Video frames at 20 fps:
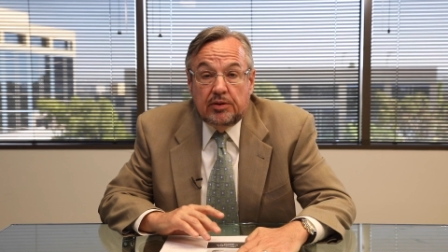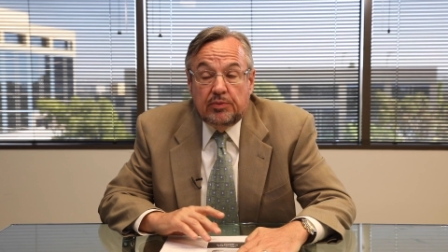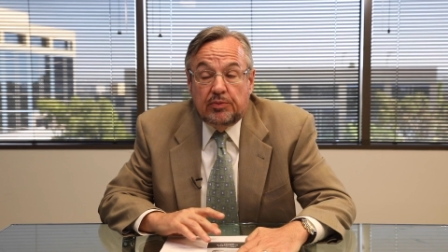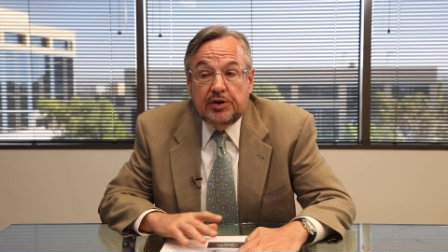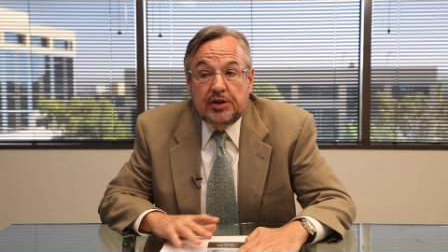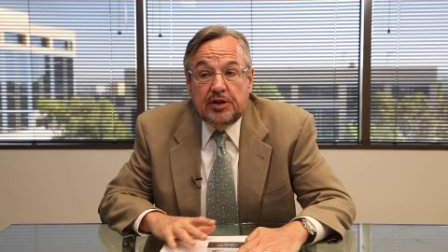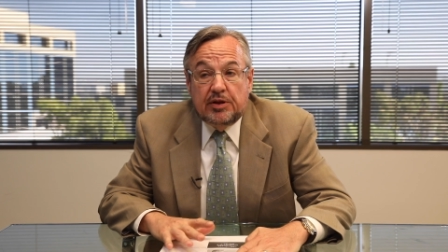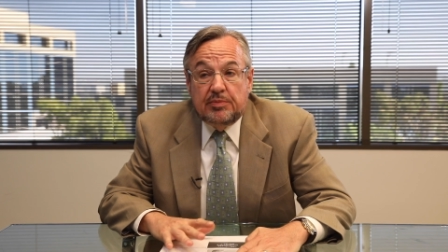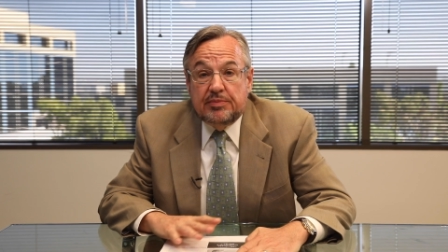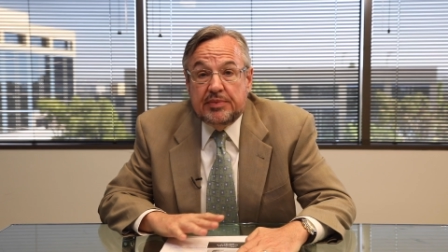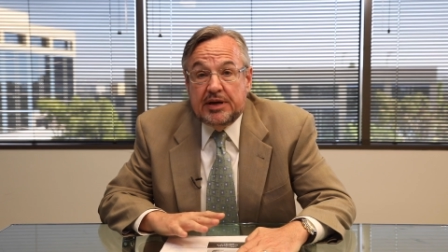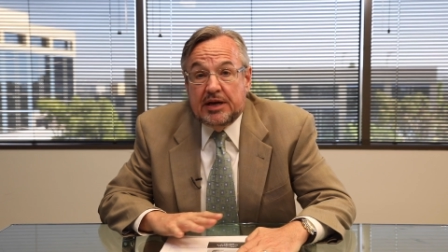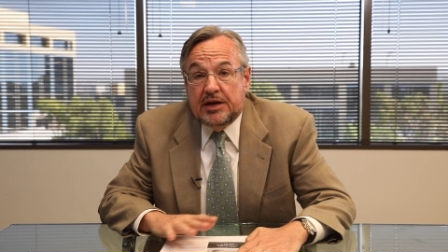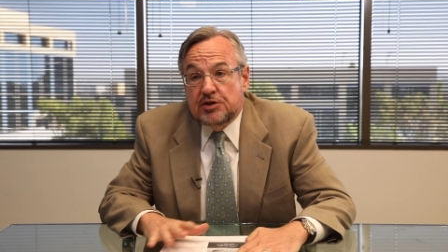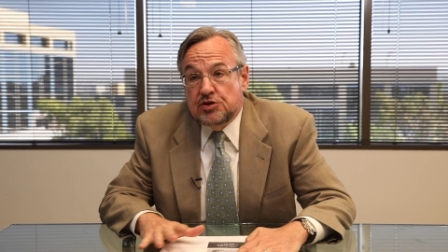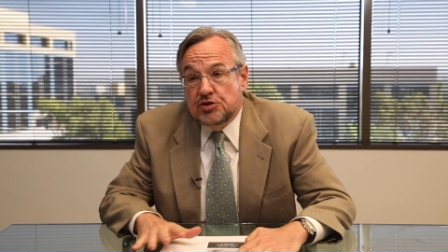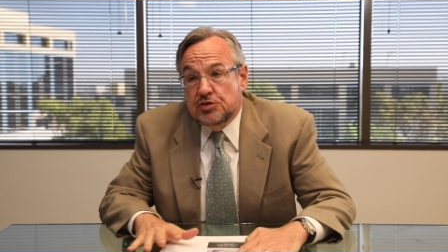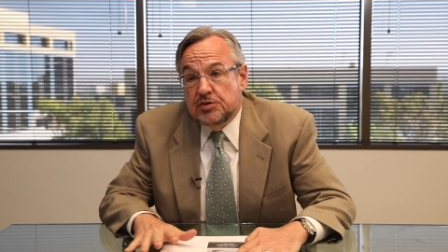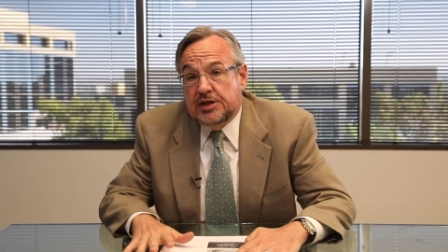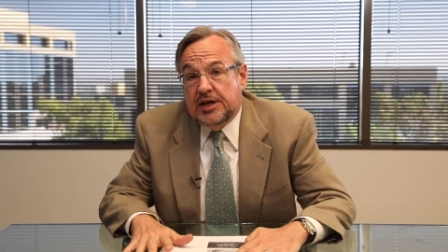One of the
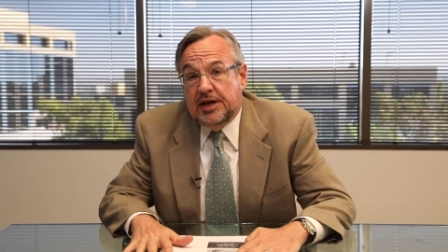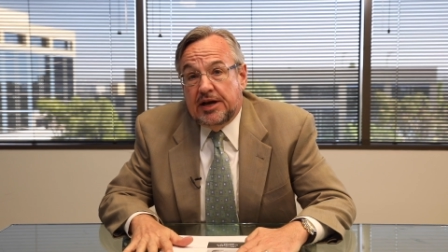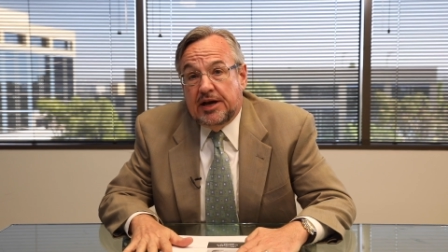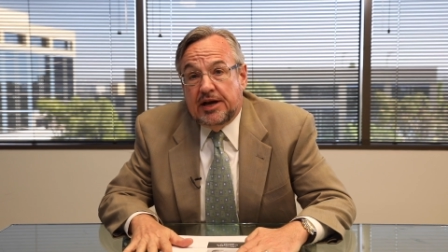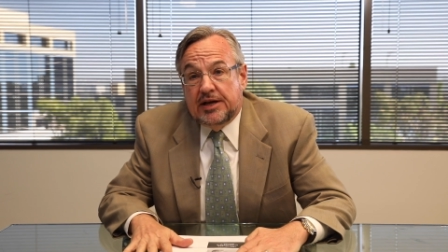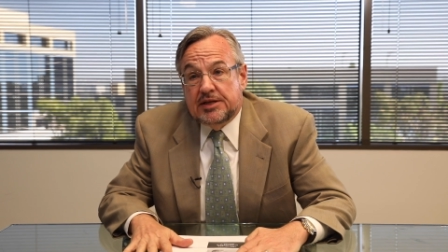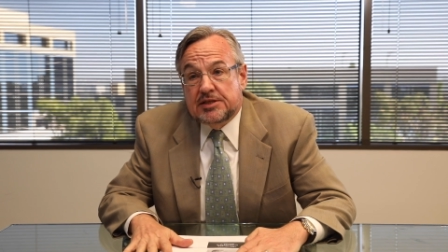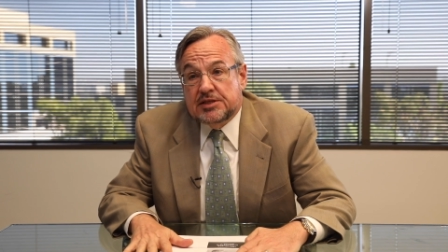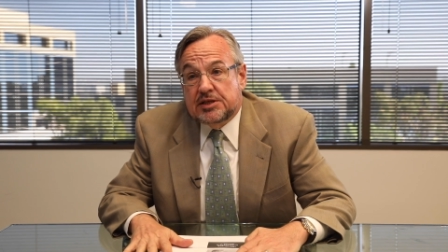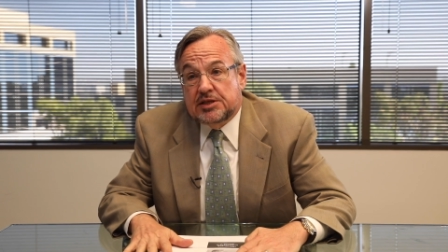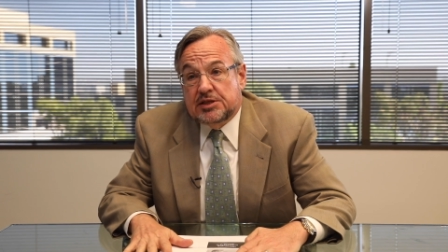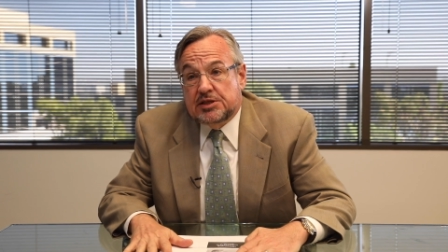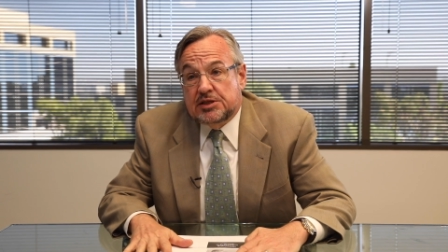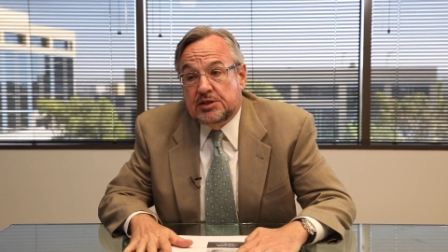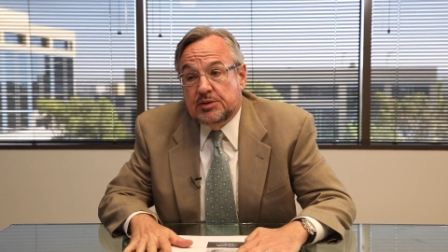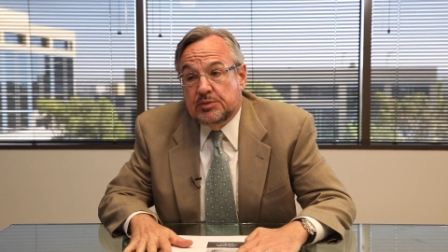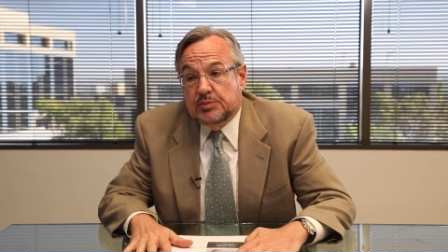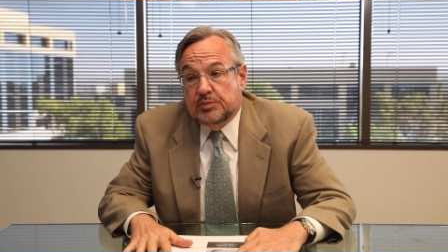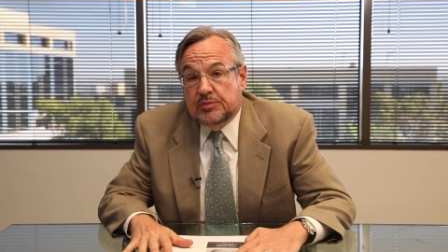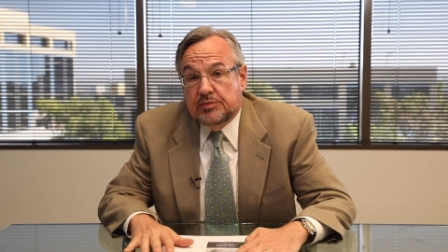major
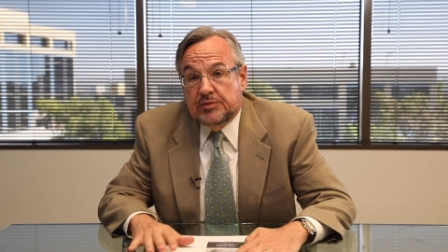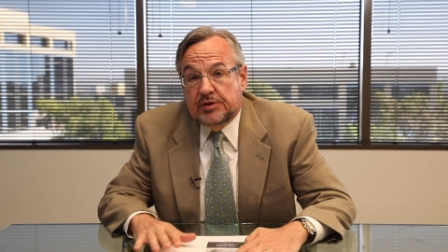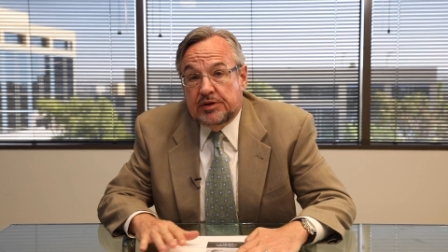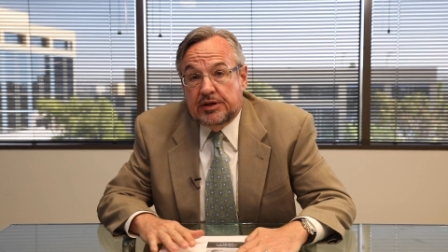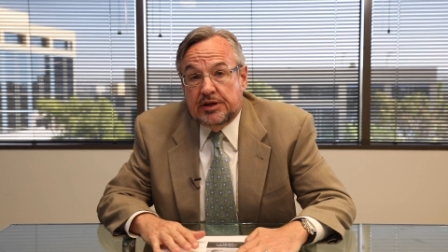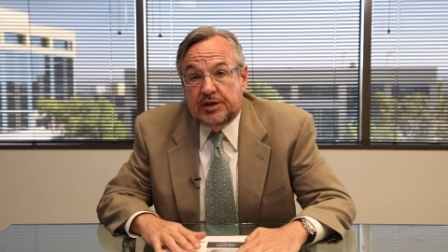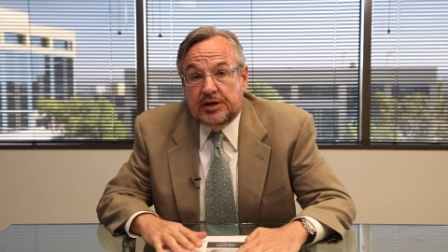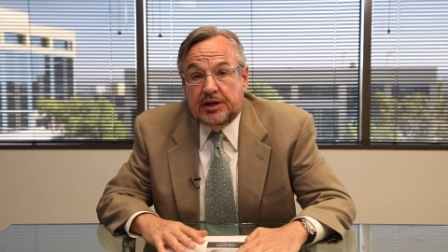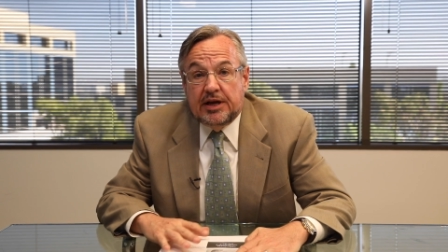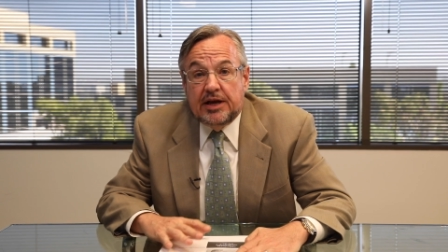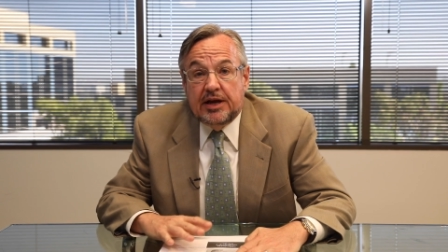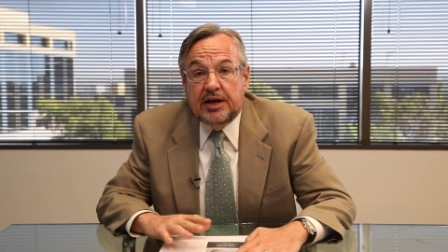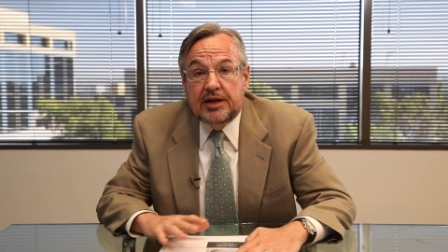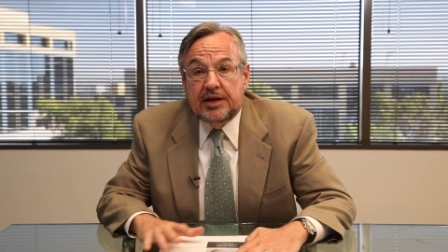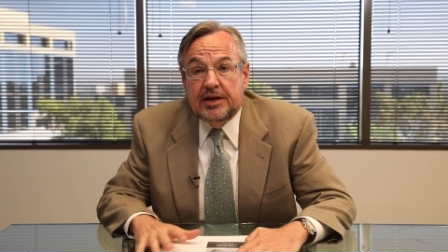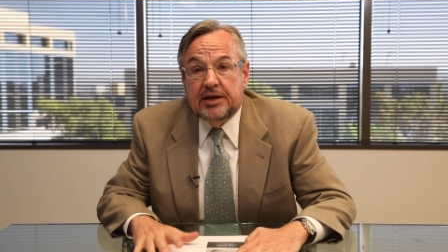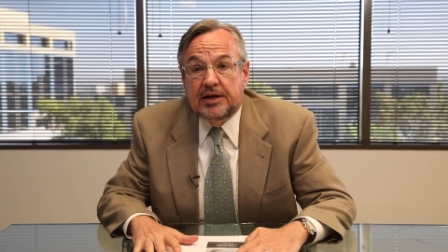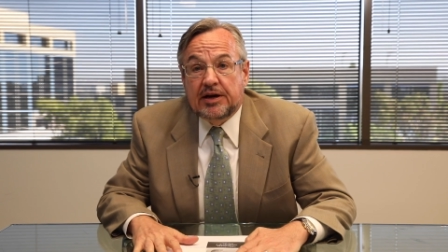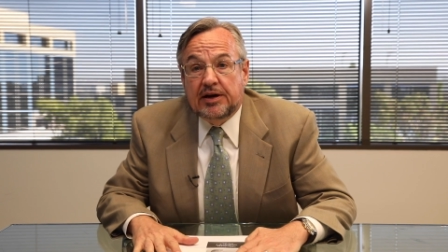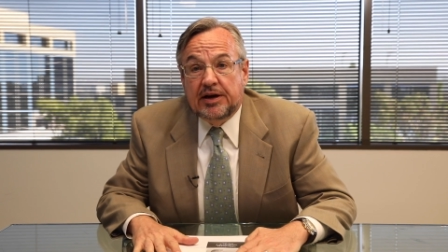tasks in
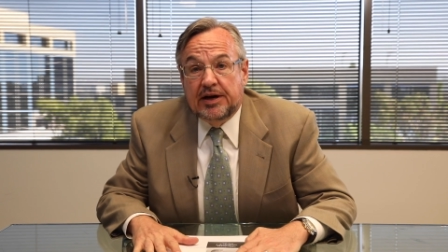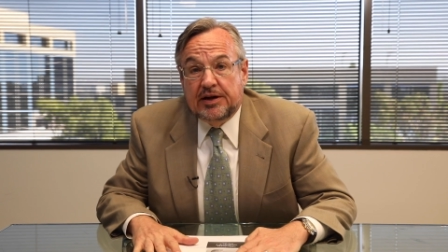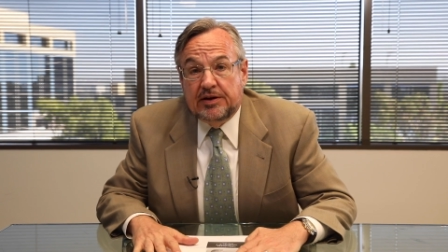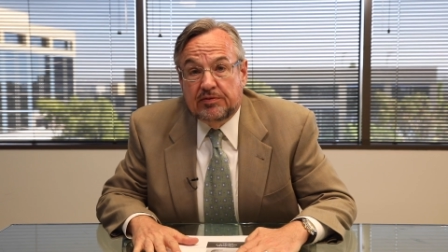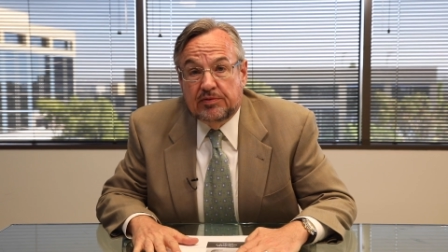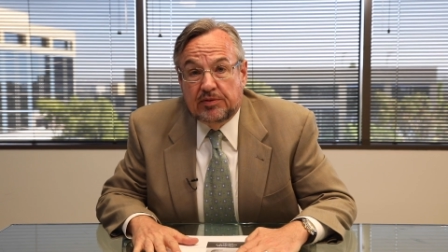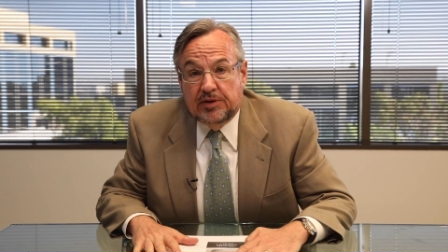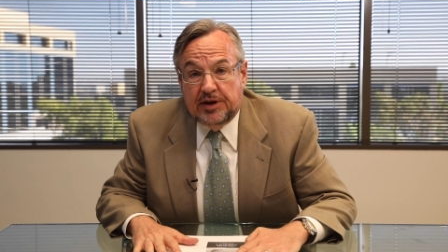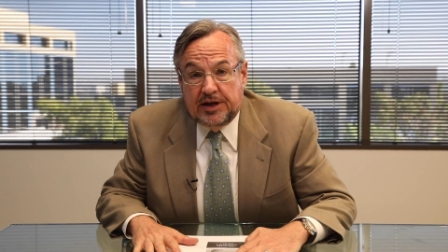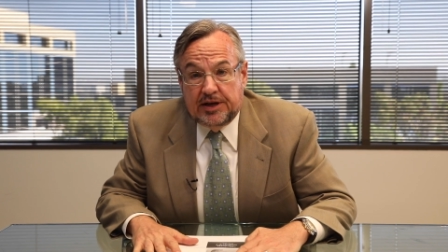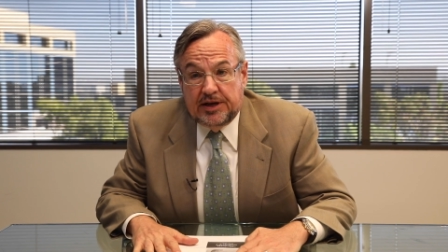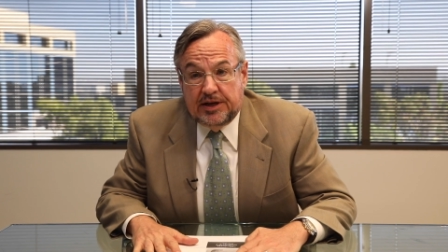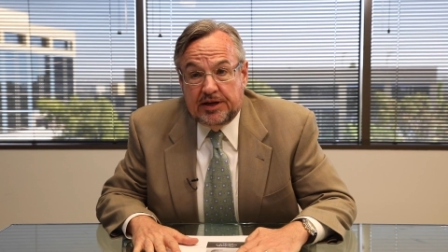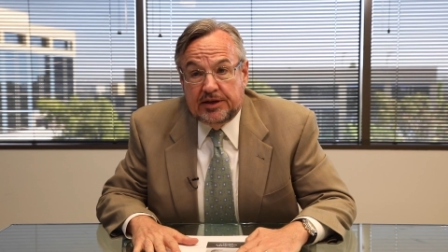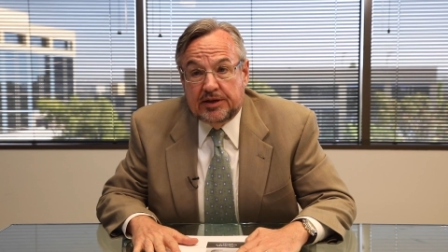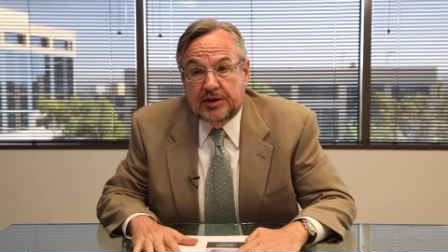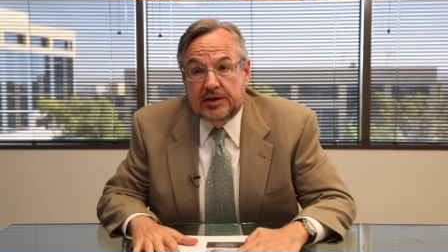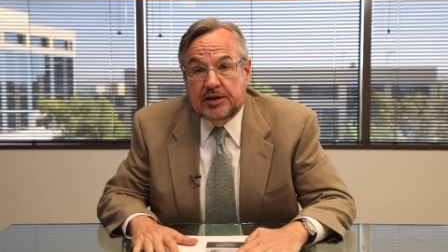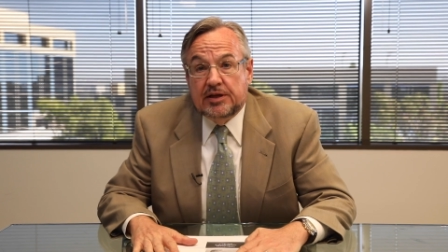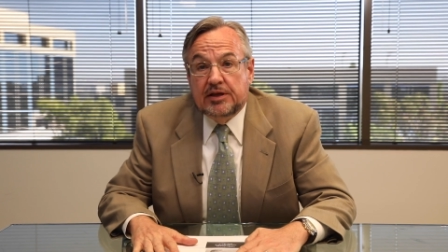any kind of
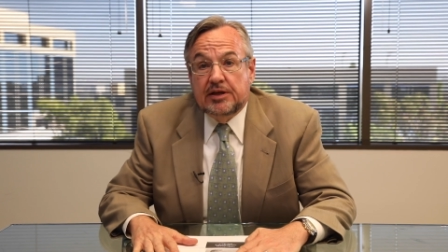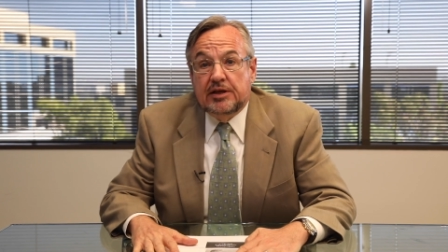writing